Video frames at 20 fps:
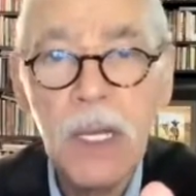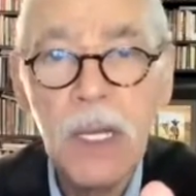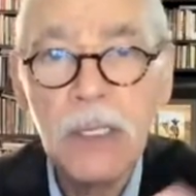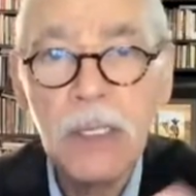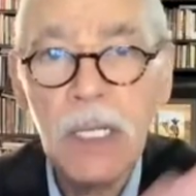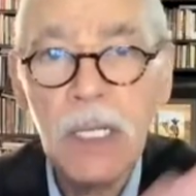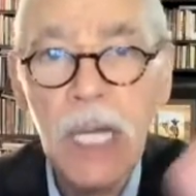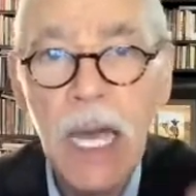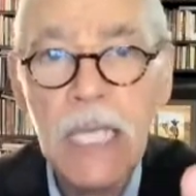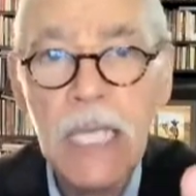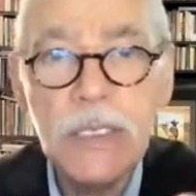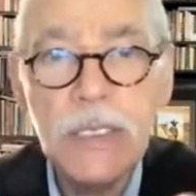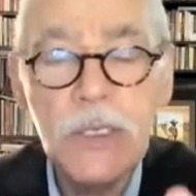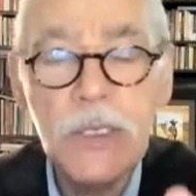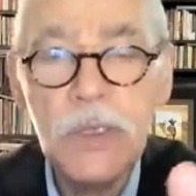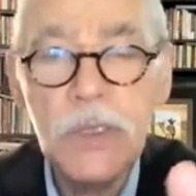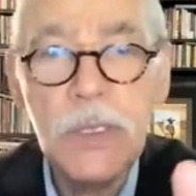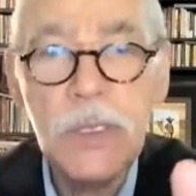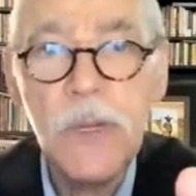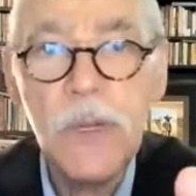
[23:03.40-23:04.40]
The last
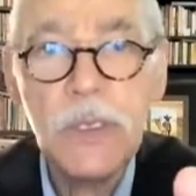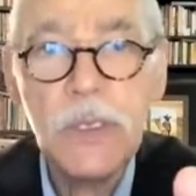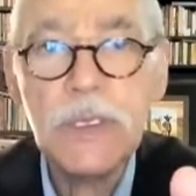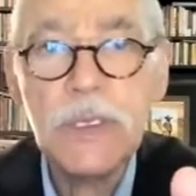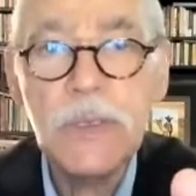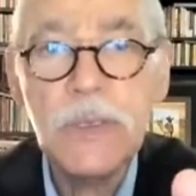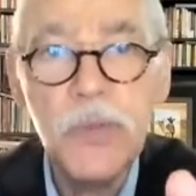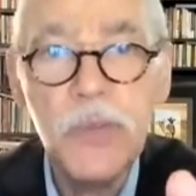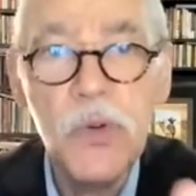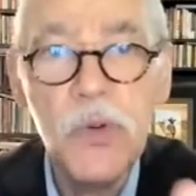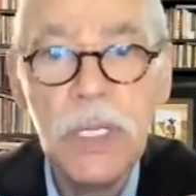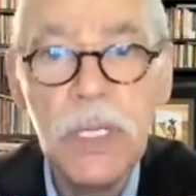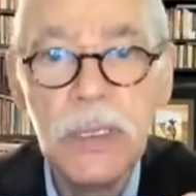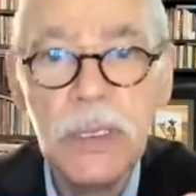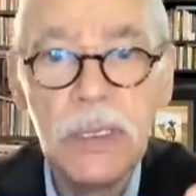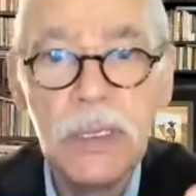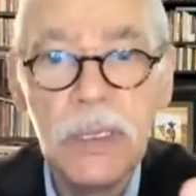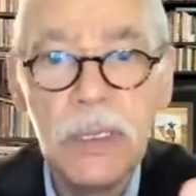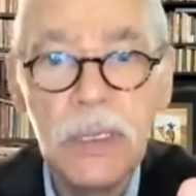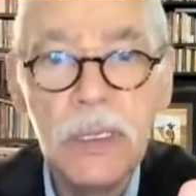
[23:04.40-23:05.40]
2 are the most
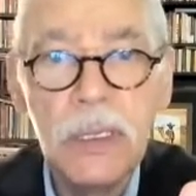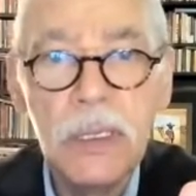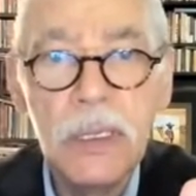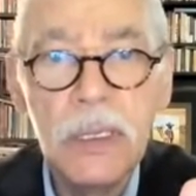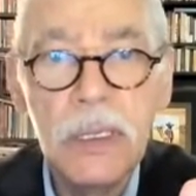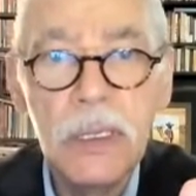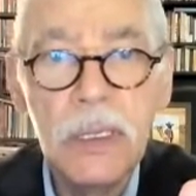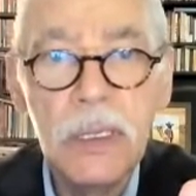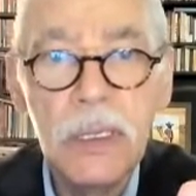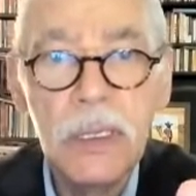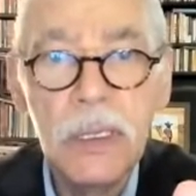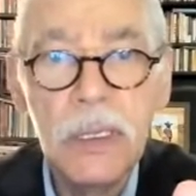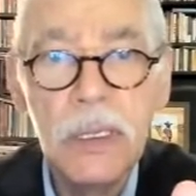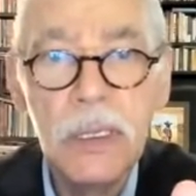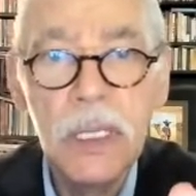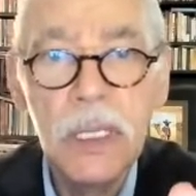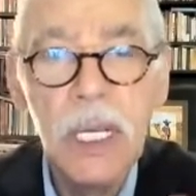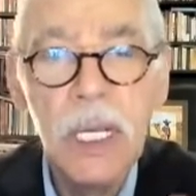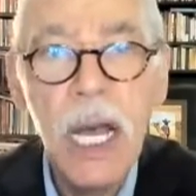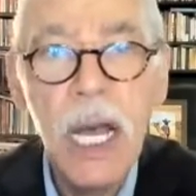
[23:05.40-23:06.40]
important.
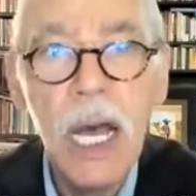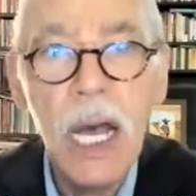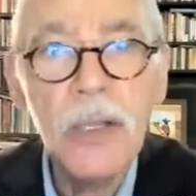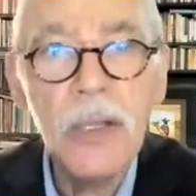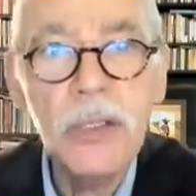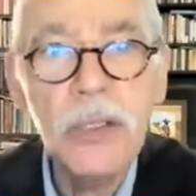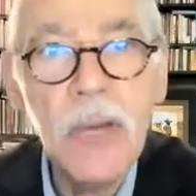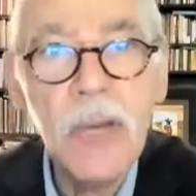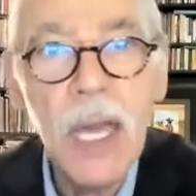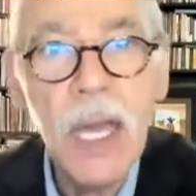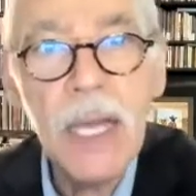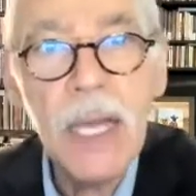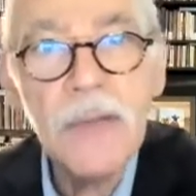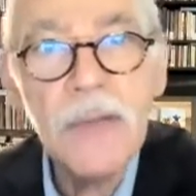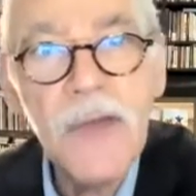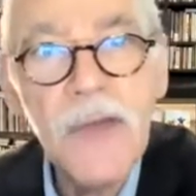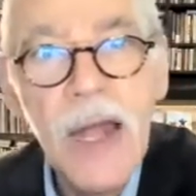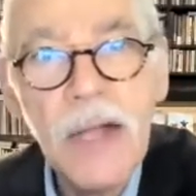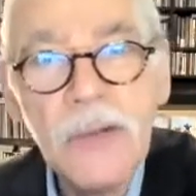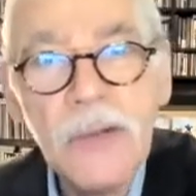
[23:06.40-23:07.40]
How do you add
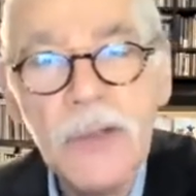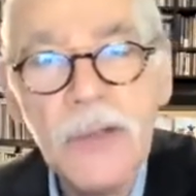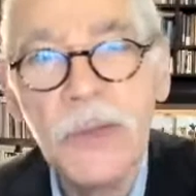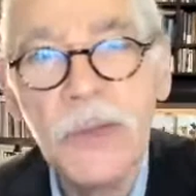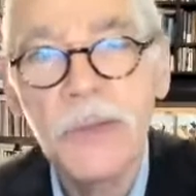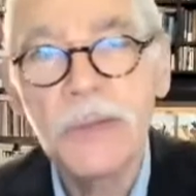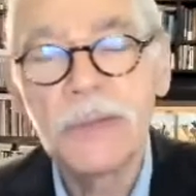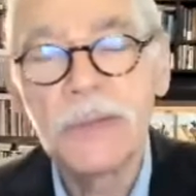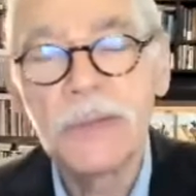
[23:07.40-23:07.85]
value?